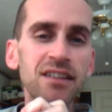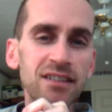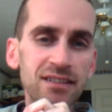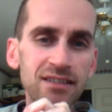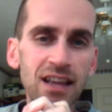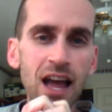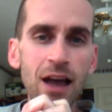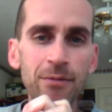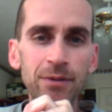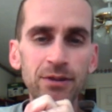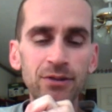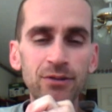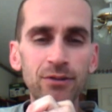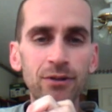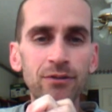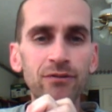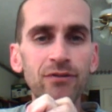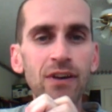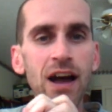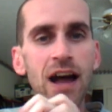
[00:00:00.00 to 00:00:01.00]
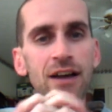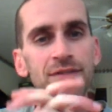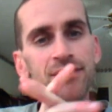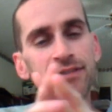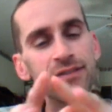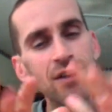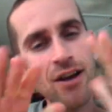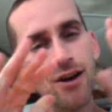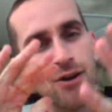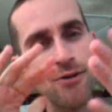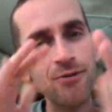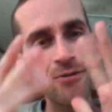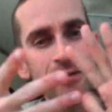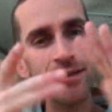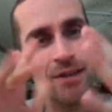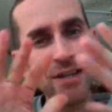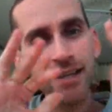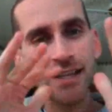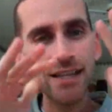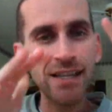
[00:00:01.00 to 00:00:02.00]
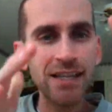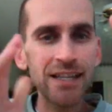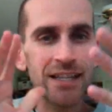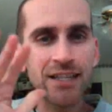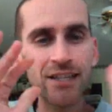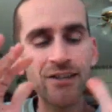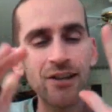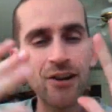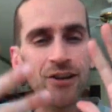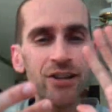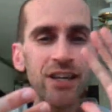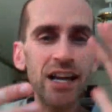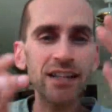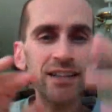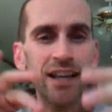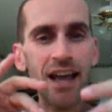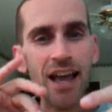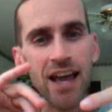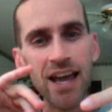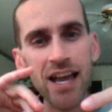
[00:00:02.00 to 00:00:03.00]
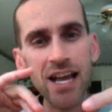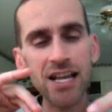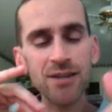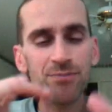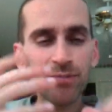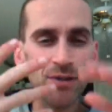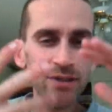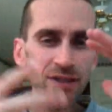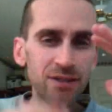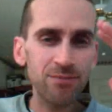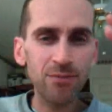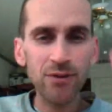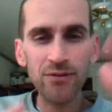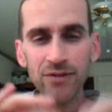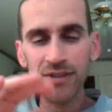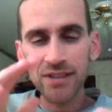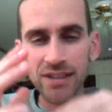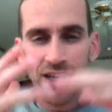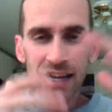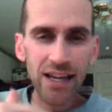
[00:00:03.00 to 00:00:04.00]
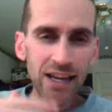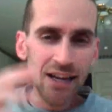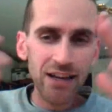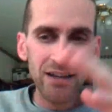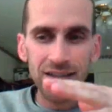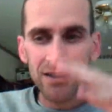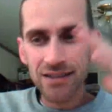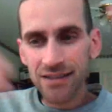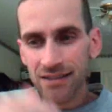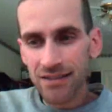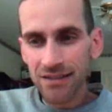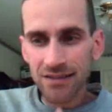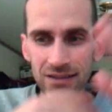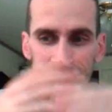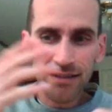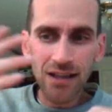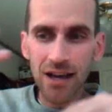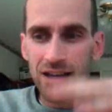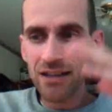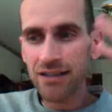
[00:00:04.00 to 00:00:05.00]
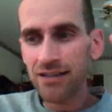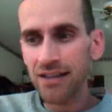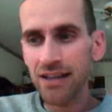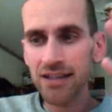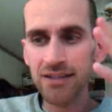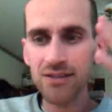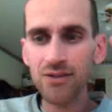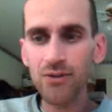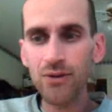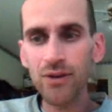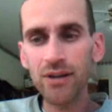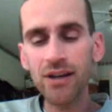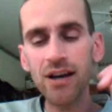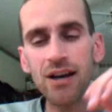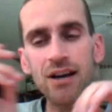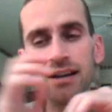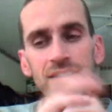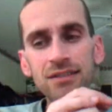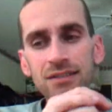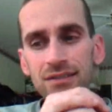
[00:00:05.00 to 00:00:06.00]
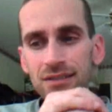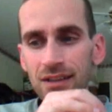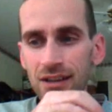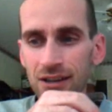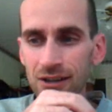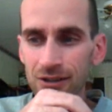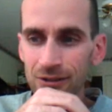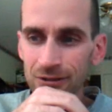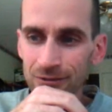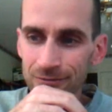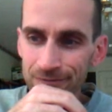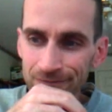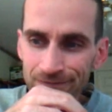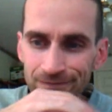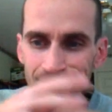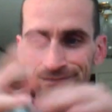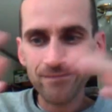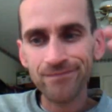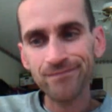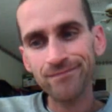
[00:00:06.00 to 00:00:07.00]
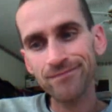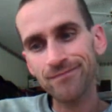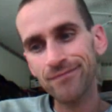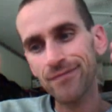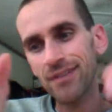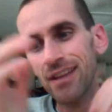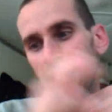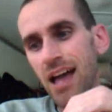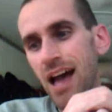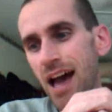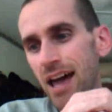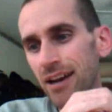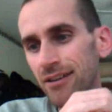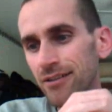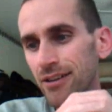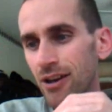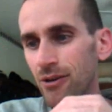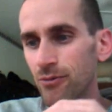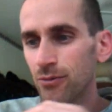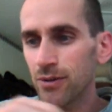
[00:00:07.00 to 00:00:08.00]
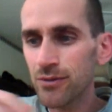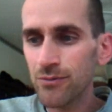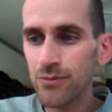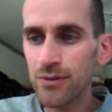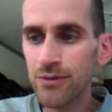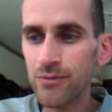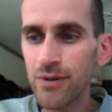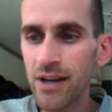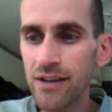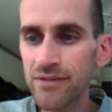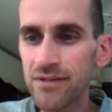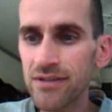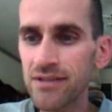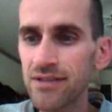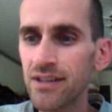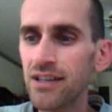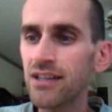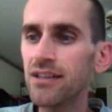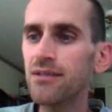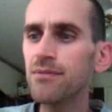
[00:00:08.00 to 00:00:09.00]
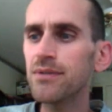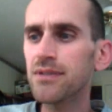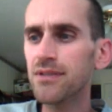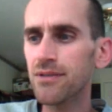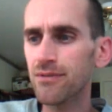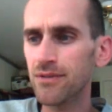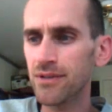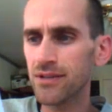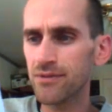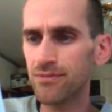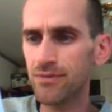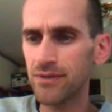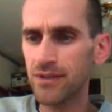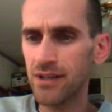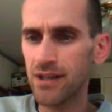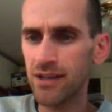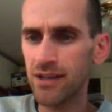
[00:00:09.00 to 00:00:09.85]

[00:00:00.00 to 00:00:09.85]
this time at 205. So, you know, you got the age, plus he's moving down. It's There's a lot of things going on, so I don't know. We'll, we'll have to see. Let me see what else